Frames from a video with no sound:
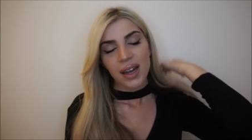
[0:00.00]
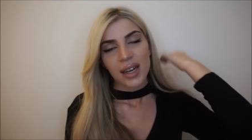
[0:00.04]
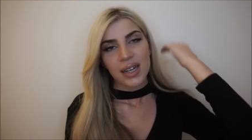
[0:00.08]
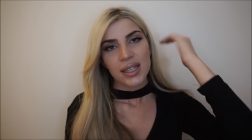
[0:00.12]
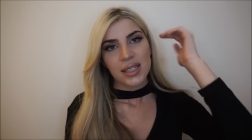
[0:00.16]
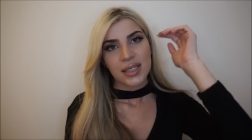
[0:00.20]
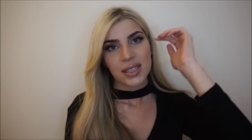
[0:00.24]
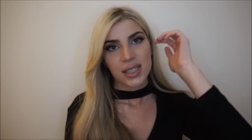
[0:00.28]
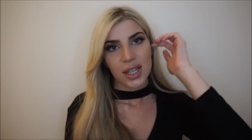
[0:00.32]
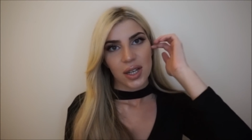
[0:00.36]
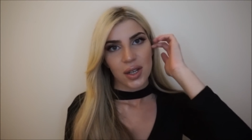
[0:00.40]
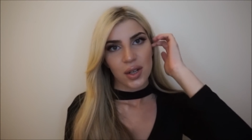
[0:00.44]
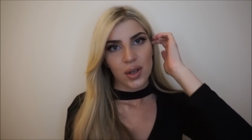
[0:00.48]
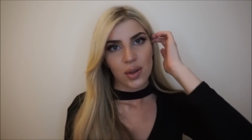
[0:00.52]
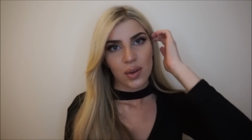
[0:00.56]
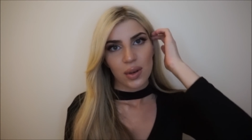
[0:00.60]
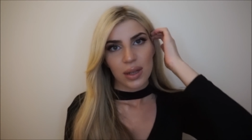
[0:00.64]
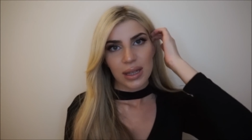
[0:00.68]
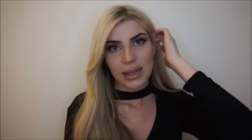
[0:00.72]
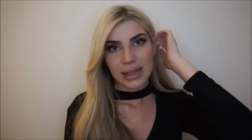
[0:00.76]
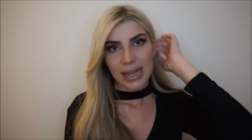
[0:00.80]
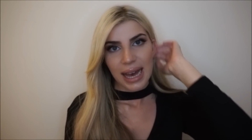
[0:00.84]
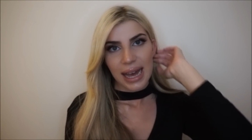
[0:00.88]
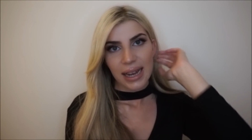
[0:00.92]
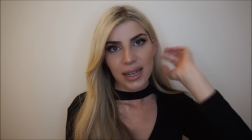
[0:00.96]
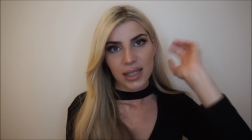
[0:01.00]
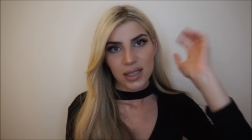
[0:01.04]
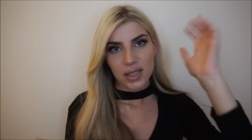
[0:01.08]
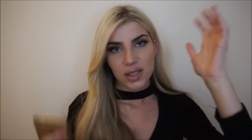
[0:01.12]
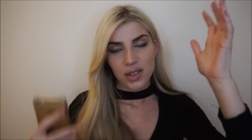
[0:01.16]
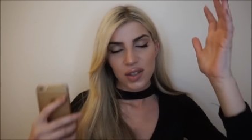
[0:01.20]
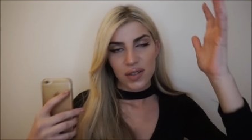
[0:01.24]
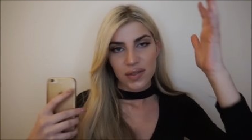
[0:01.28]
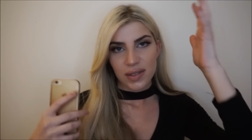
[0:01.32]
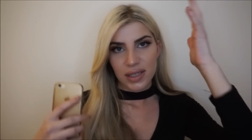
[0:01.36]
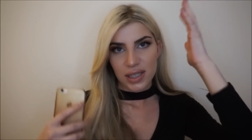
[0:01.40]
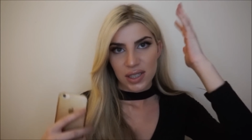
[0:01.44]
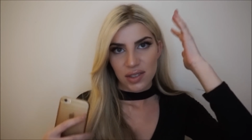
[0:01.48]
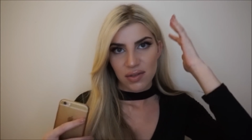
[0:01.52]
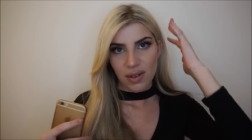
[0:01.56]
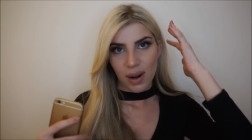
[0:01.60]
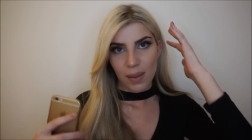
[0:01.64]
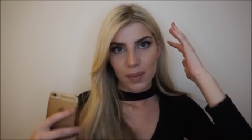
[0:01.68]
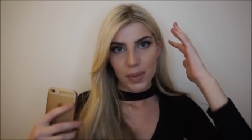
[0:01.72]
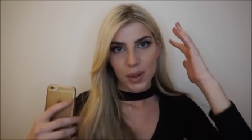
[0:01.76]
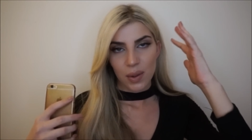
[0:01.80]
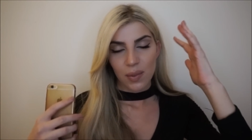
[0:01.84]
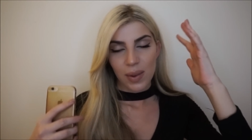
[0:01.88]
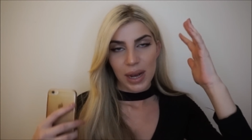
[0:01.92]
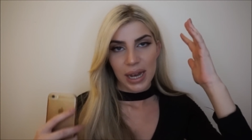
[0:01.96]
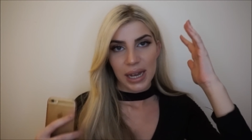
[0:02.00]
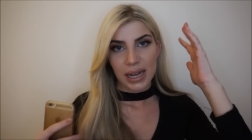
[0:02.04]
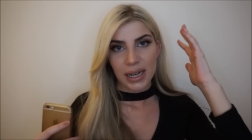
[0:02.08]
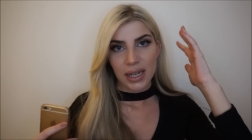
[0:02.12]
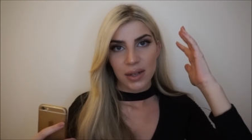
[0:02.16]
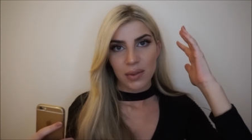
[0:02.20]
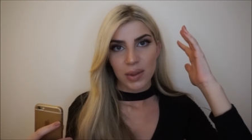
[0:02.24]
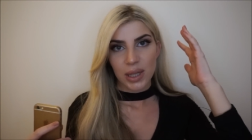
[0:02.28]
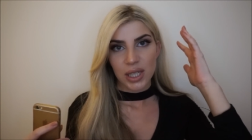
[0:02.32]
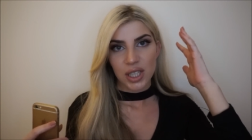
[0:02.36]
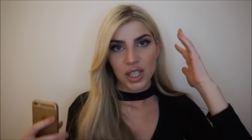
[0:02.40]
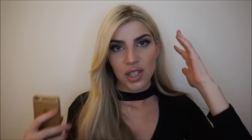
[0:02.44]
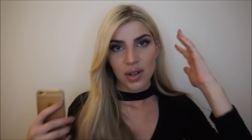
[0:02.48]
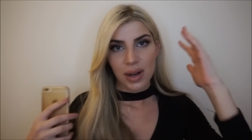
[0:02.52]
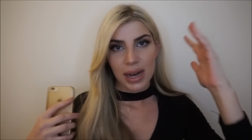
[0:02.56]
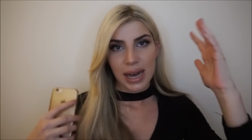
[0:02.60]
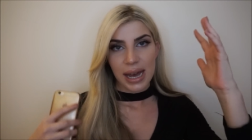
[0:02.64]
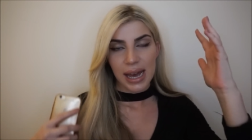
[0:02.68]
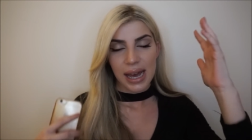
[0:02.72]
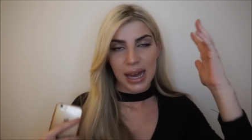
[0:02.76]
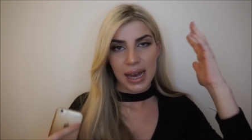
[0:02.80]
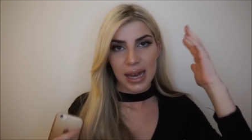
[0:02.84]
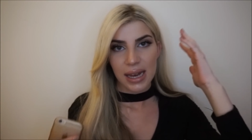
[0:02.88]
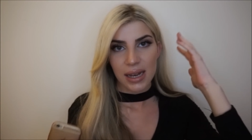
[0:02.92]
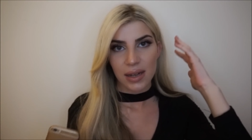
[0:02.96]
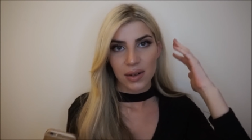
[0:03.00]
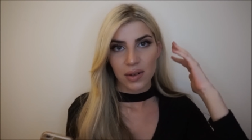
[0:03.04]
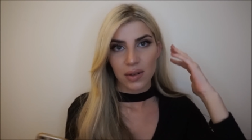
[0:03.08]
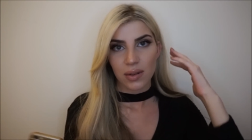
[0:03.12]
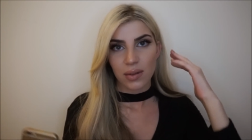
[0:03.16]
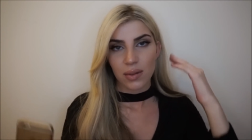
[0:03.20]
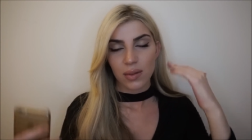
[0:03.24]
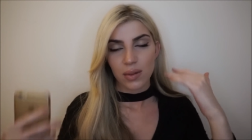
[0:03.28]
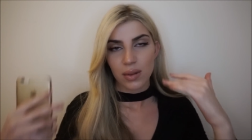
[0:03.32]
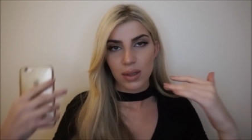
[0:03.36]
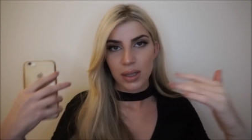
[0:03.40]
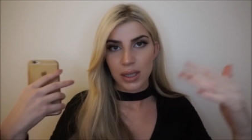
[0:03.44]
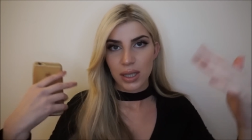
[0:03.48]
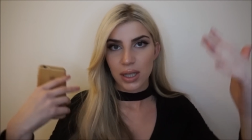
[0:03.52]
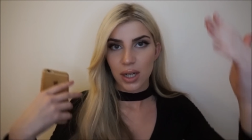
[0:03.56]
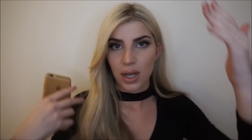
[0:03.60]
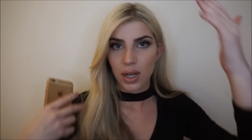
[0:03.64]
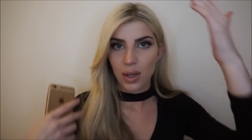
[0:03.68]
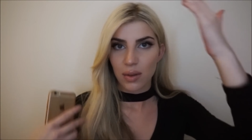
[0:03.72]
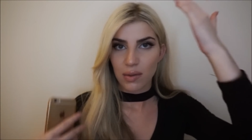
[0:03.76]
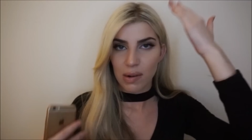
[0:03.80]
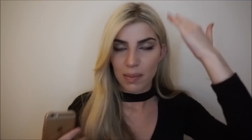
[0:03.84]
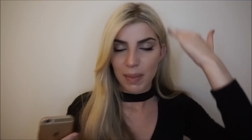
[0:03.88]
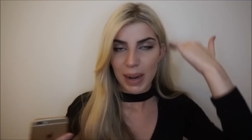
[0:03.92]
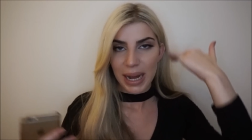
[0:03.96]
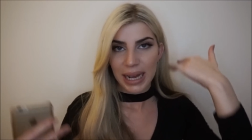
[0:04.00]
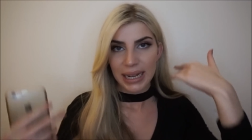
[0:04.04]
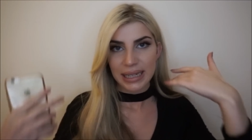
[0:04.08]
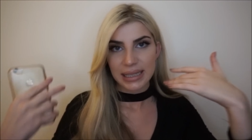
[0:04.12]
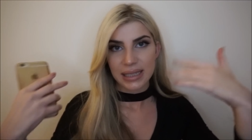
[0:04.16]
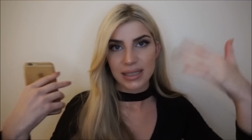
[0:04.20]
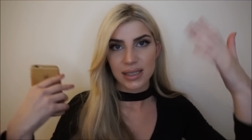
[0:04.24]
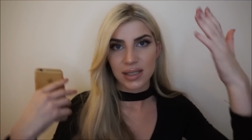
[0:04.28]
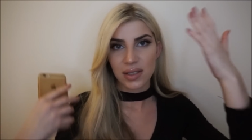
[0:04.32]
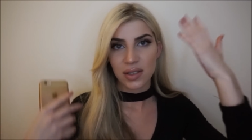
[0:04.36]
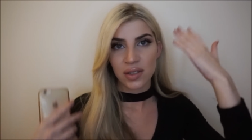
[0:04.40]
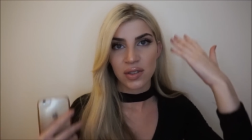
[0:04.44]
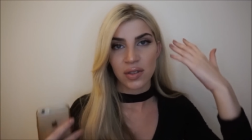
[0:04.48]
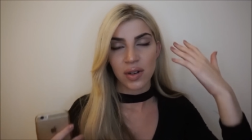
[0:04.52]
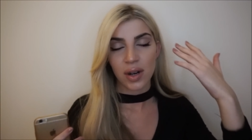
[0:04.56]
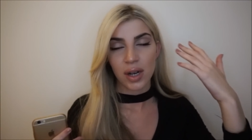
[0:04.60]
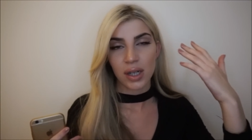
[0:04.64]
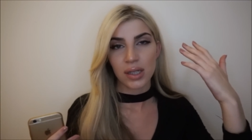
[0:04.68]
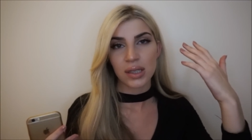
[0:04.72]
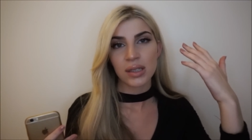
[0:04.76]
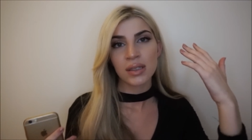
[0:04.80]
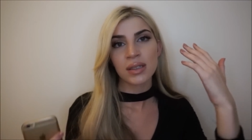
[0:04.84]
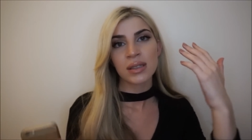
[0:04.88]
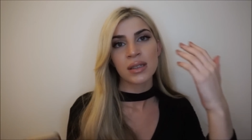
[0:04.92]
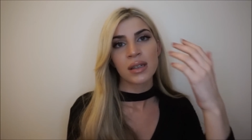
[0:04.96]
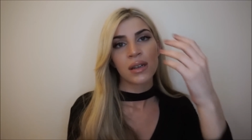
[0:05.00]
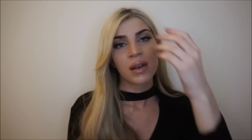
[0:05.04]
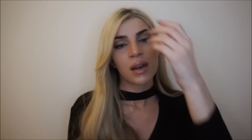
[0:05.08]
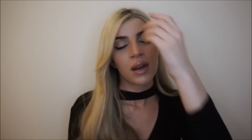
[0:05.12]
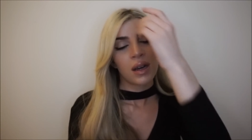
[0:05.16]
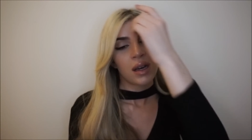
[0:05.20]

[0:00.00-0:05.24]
So that can sort of disrupt the way in which your hair, replaces and grows.